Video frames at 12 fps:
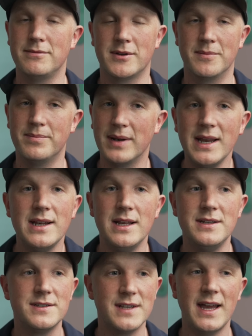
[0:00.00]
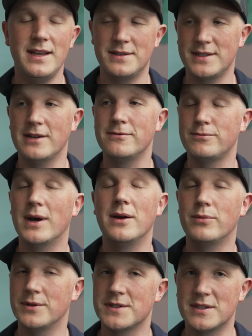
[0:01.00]
of completely set itself where
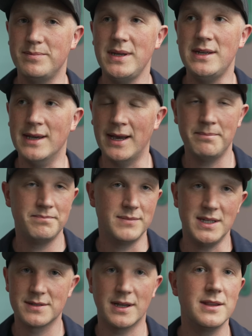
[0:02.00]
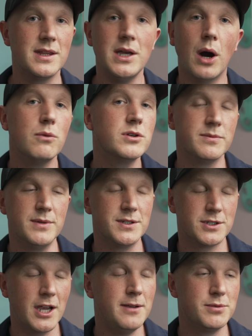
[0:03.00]
it wants to be yet. It's like the ultimate
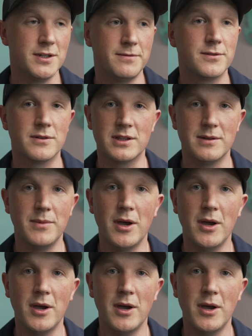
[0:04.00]
shapeshifter at the